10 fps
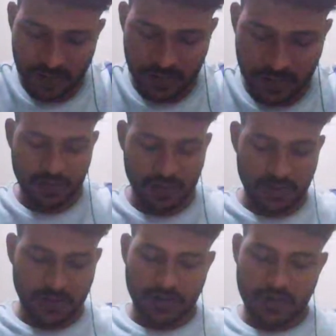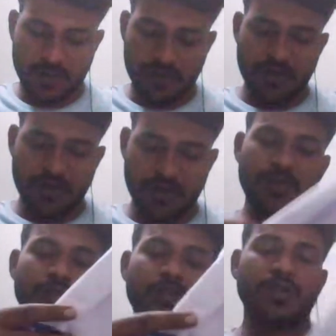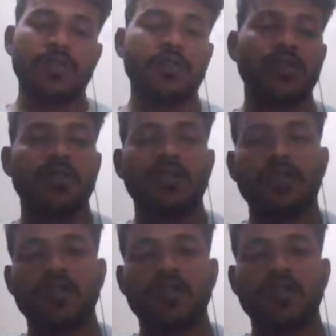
So now my next question is